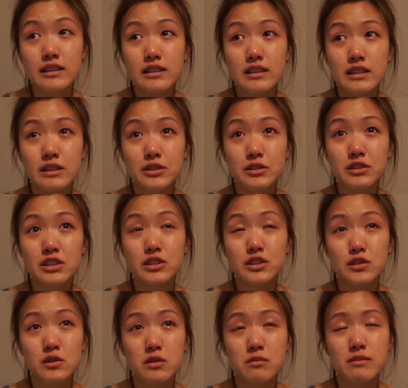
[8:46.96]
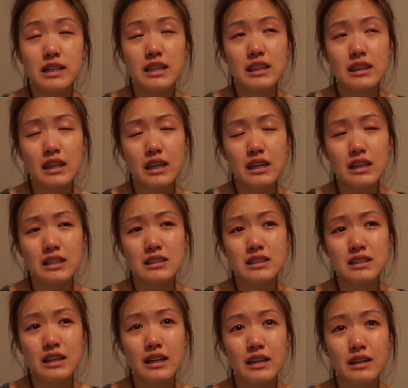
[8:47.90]
There were just so many
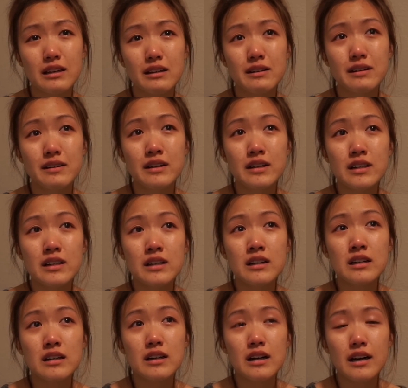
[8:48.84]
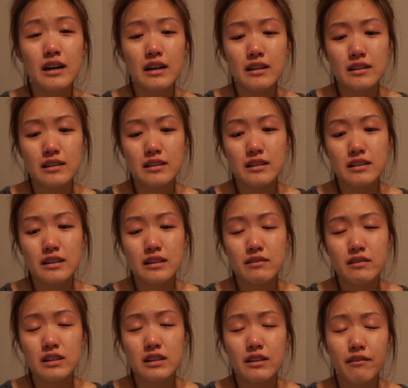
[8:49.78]
things. Like,
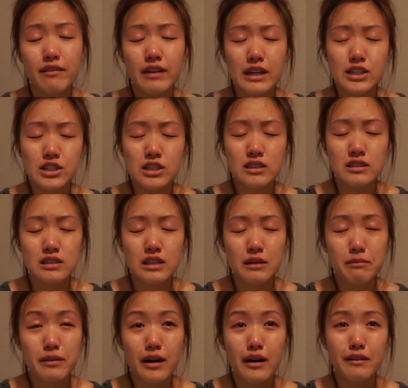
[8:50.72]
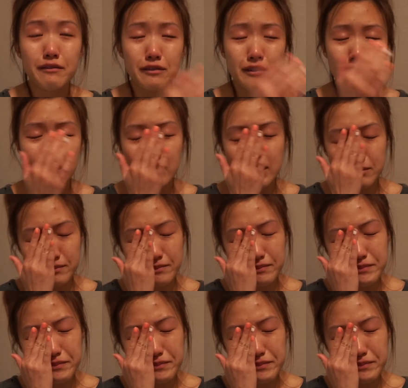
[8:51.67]
even the veggies I bought for him.